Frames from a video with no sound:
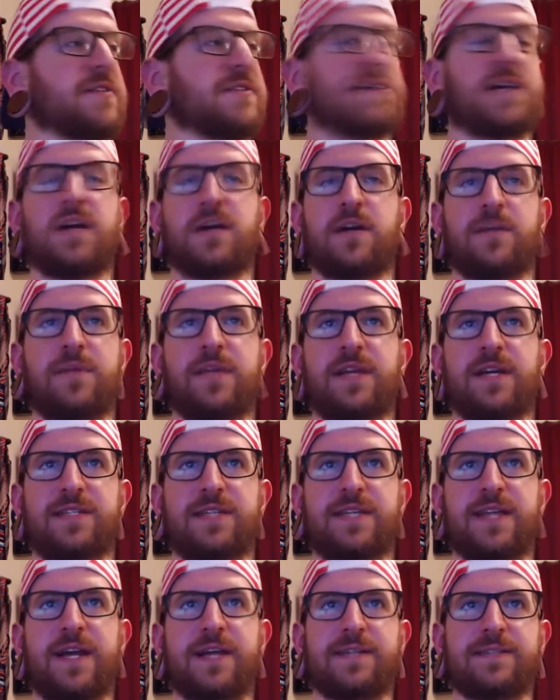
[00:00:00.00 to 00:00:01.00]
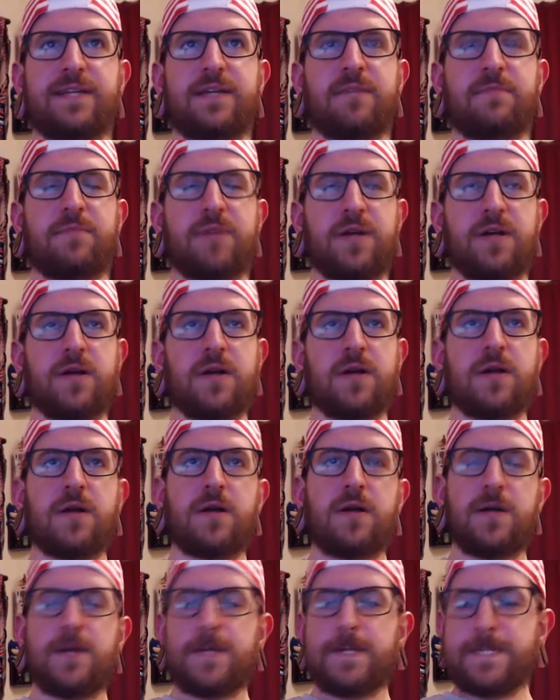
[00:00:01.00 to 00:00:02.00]
It's not going to be that 10 out of 10 beer
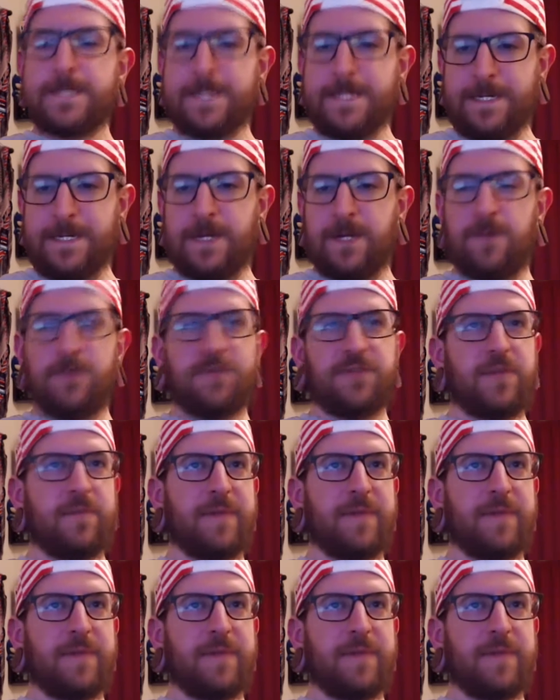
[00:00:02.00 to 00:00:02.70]
with